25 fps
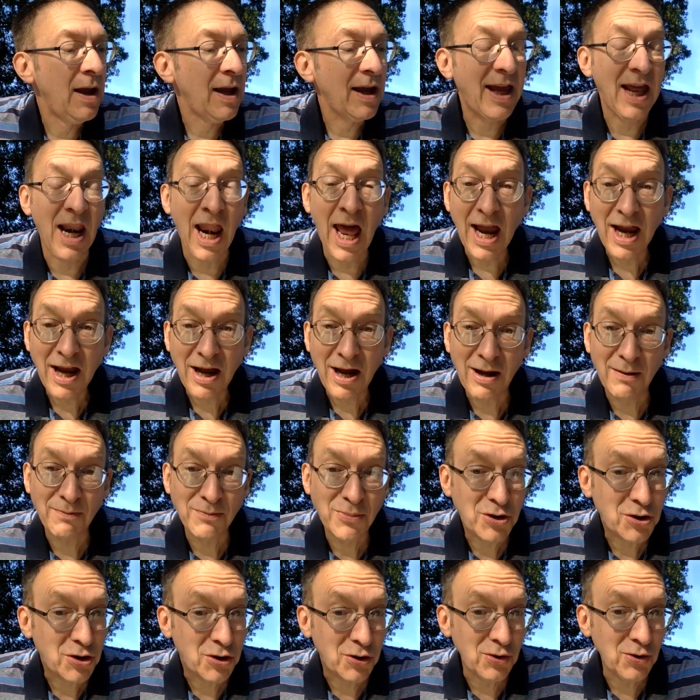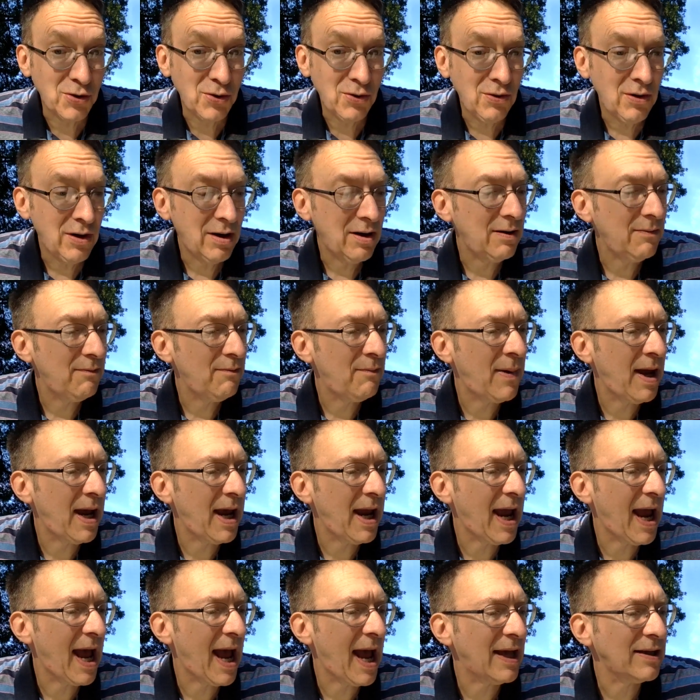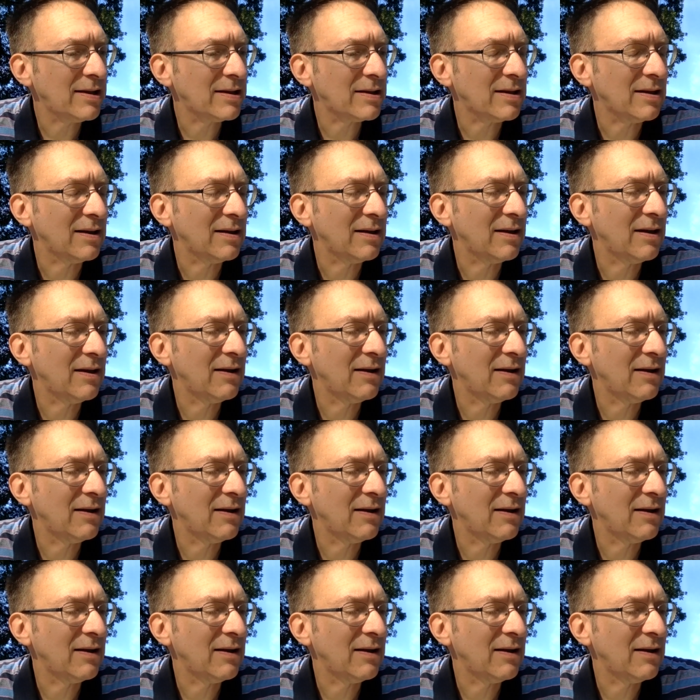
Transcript: Can I come too? May asked.